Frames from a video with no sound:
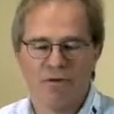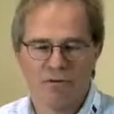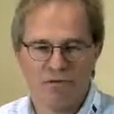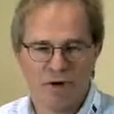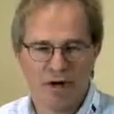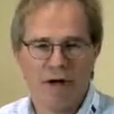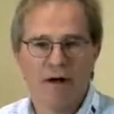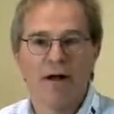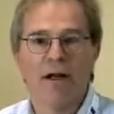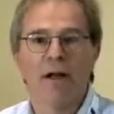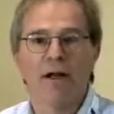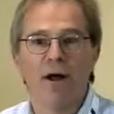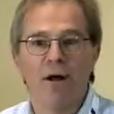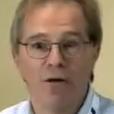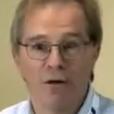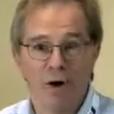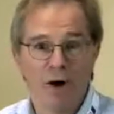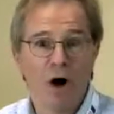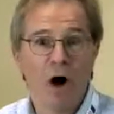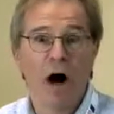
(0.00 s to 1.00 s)
a very
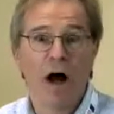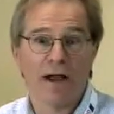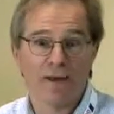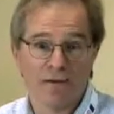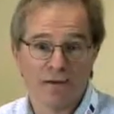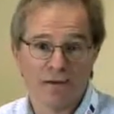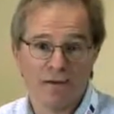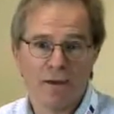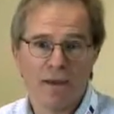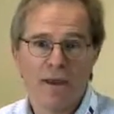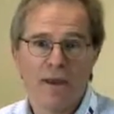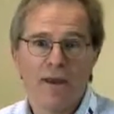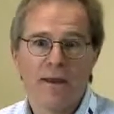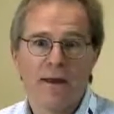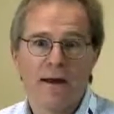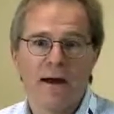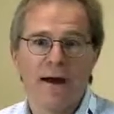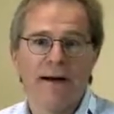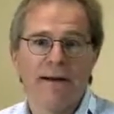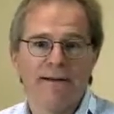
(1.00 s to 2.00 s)
low cost,
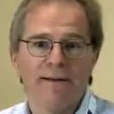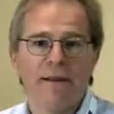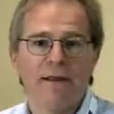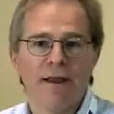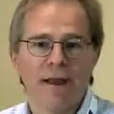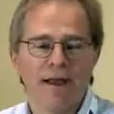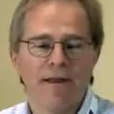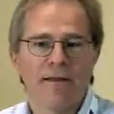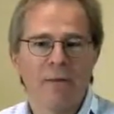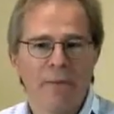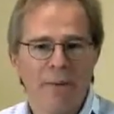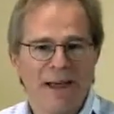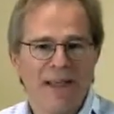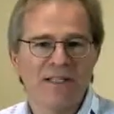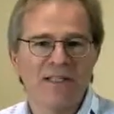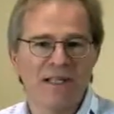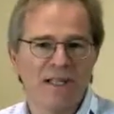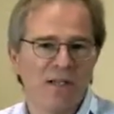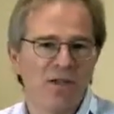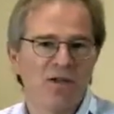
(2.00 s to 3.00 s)
at the
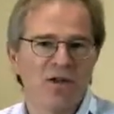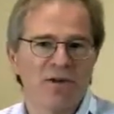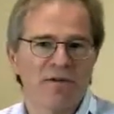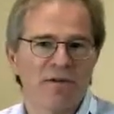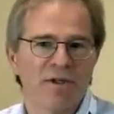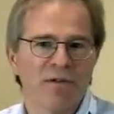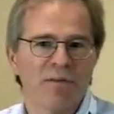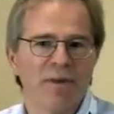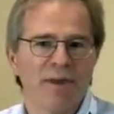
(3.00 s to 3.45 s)
basic service.